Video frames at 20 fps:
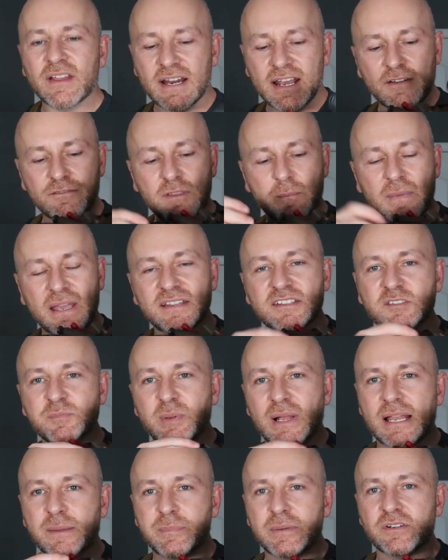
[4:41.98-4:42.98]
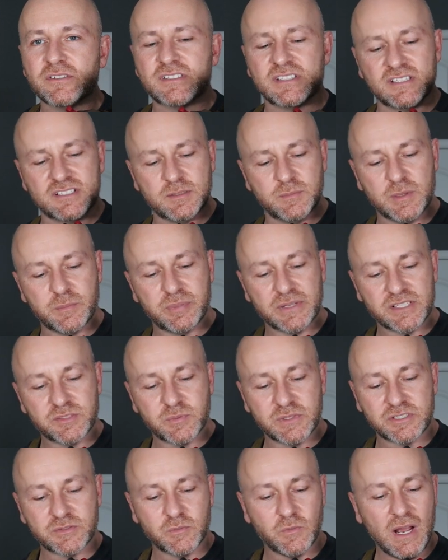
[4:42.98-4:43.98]
that I have the Mantis Blackbeard system in
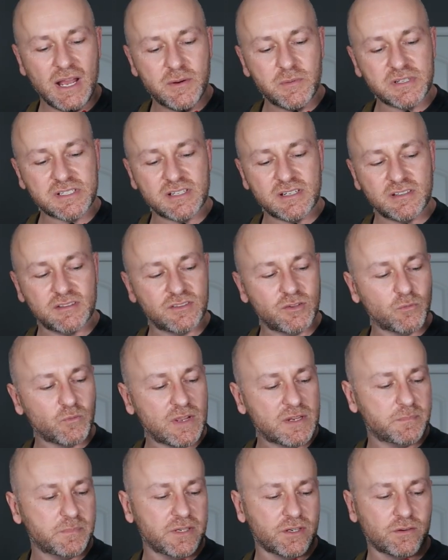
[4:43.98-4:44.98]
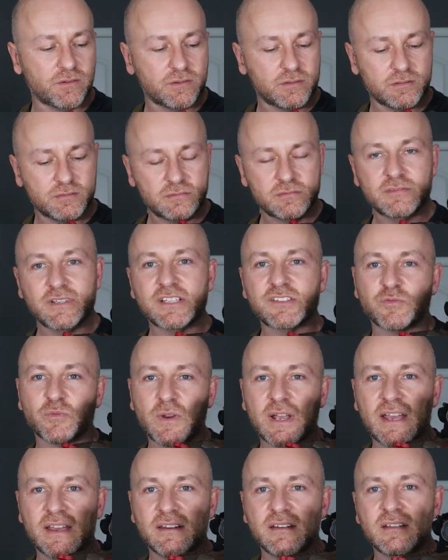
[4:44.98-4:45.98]
place, which, why wasn't it the red beard? It's
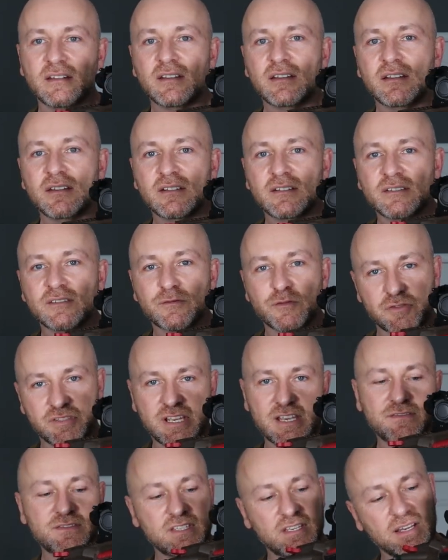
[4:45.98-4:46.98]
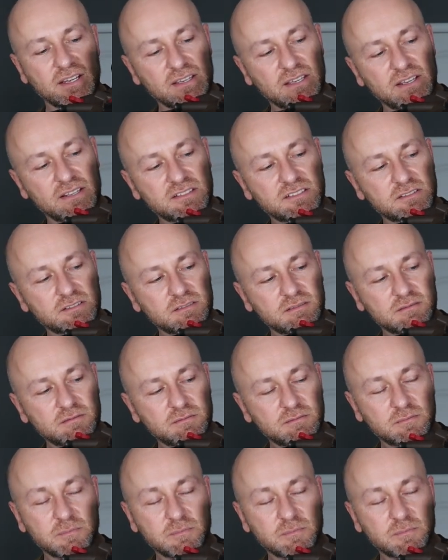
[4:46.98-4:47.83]
red, for safety, I guess.